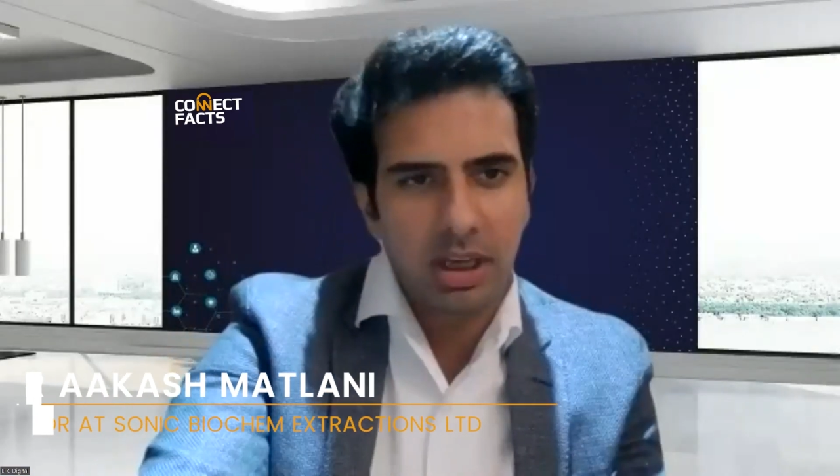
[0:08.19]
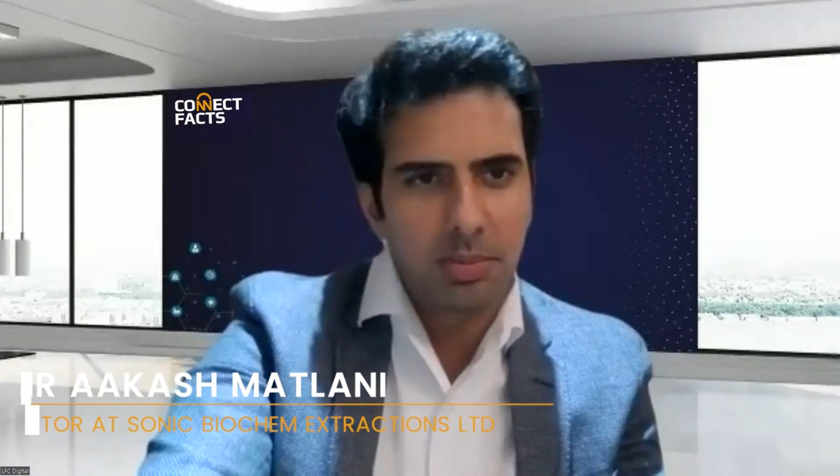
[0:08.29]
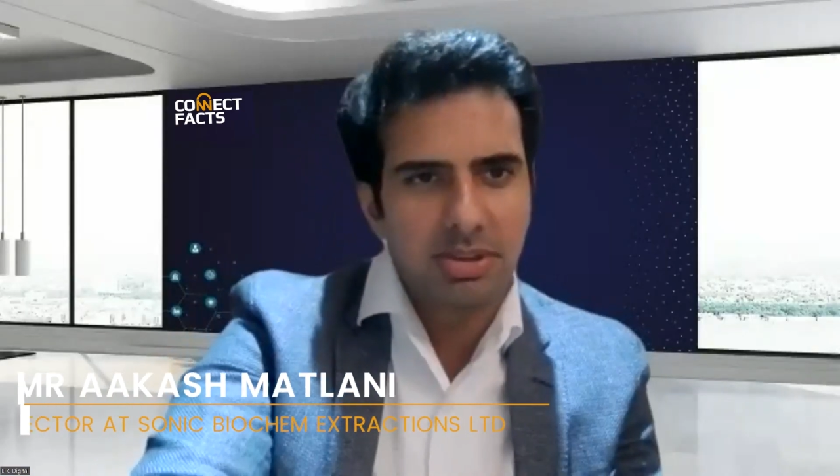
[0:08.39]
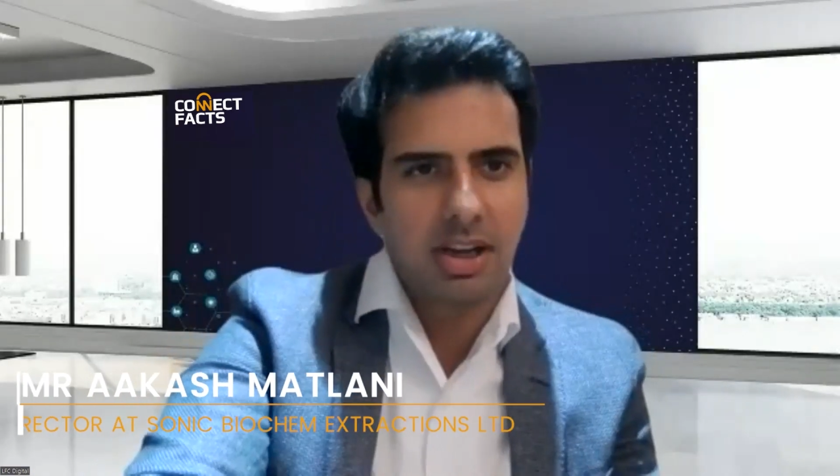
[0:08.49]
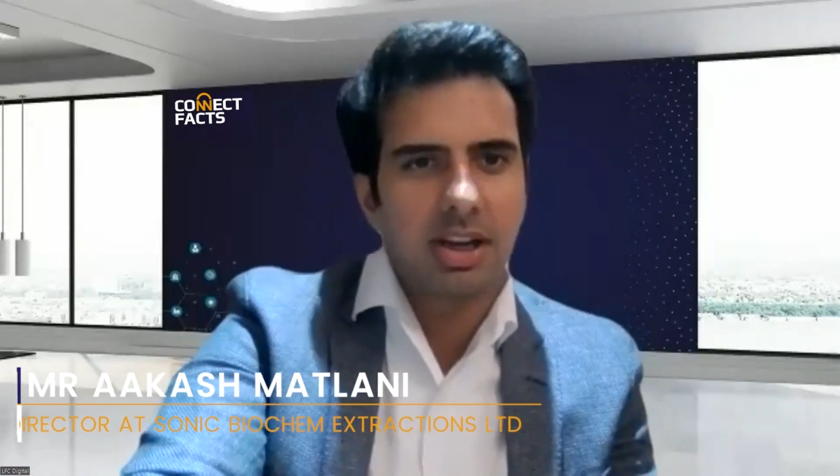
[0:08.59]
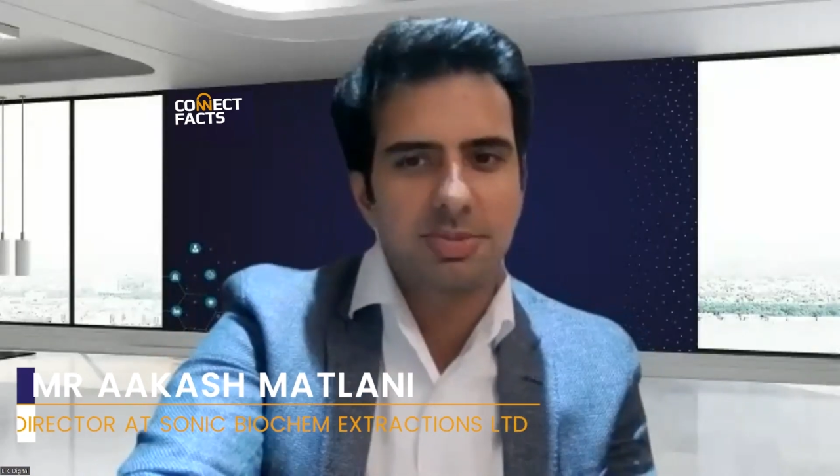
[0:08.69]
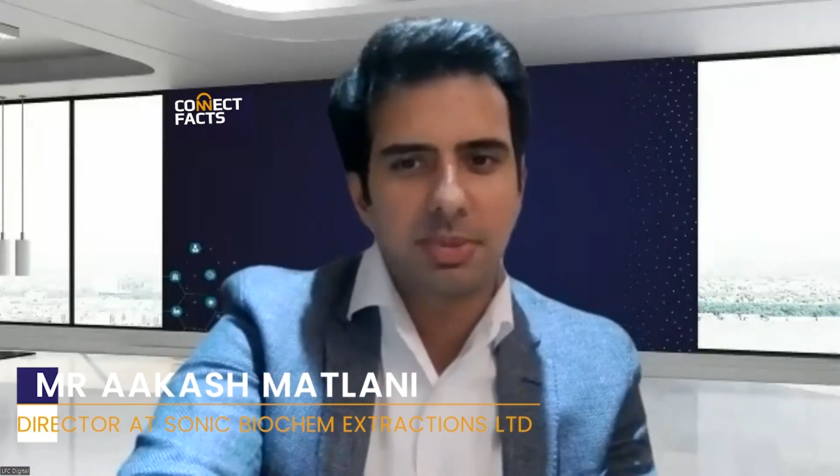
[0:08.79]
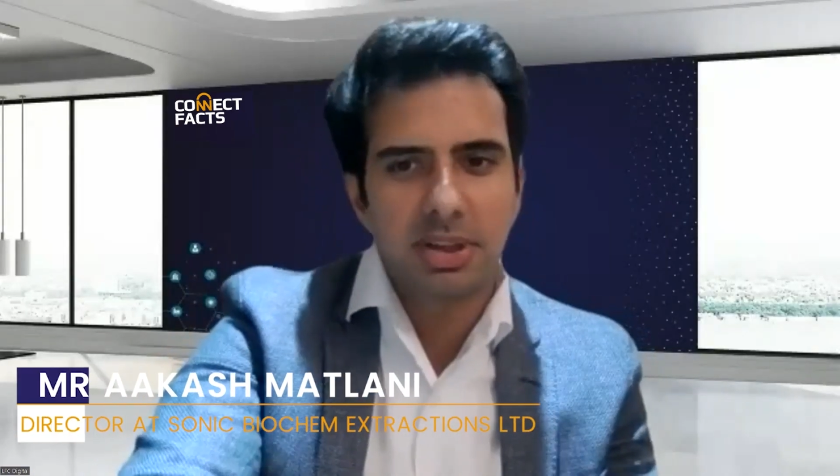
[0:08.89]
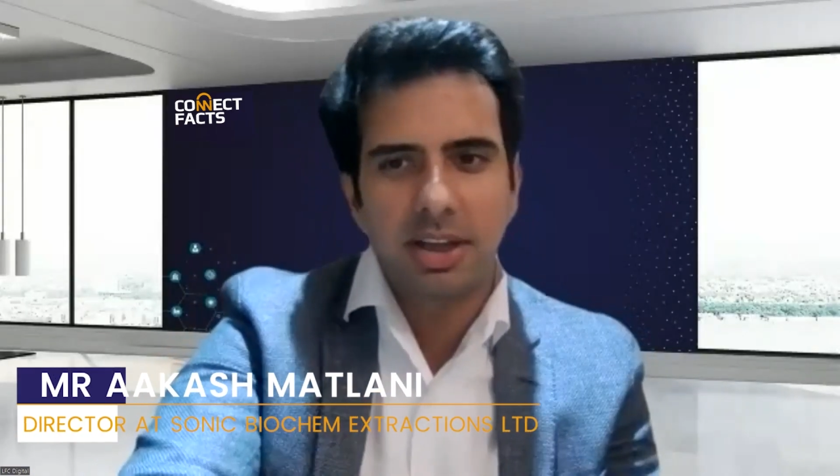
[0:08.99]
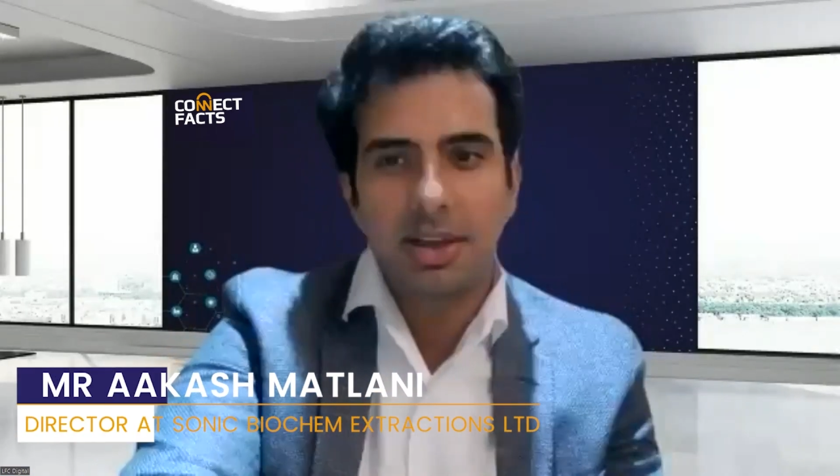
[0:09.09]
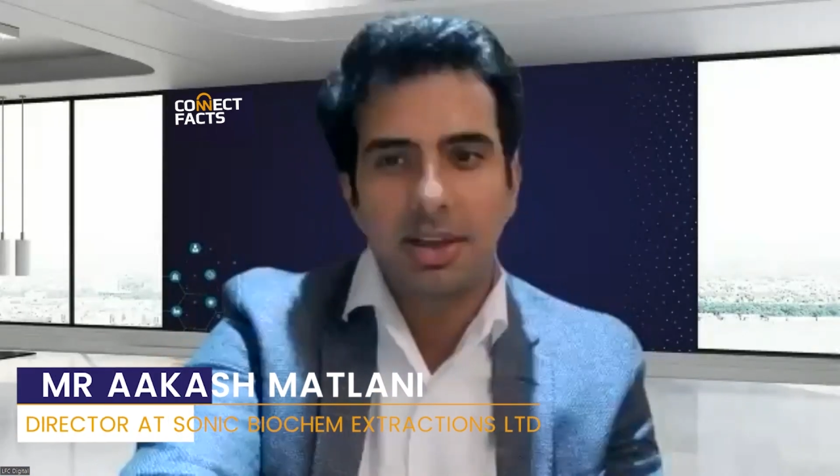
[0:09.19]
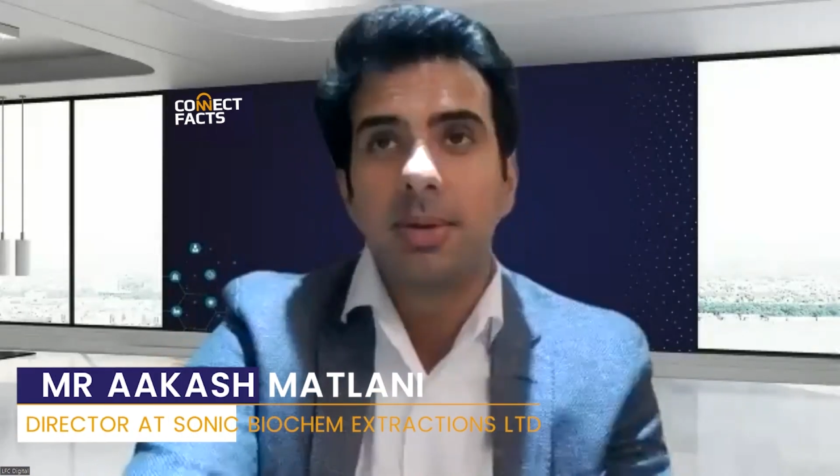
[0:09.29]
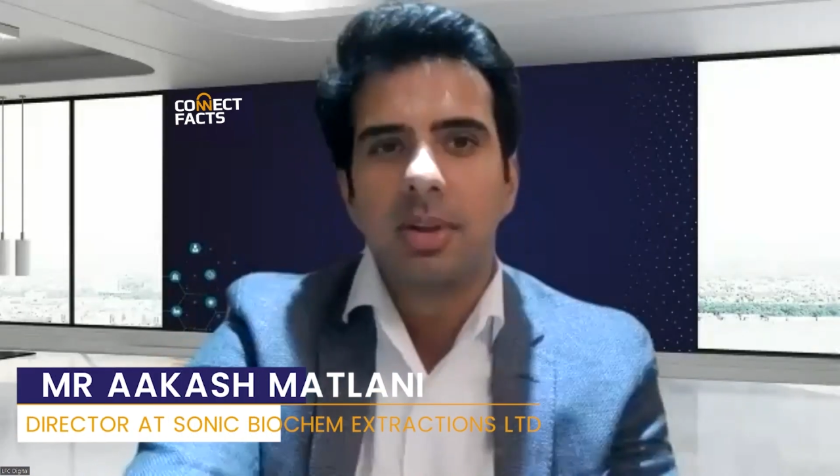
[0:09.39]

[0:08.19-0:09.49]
name is Aakash Matlani.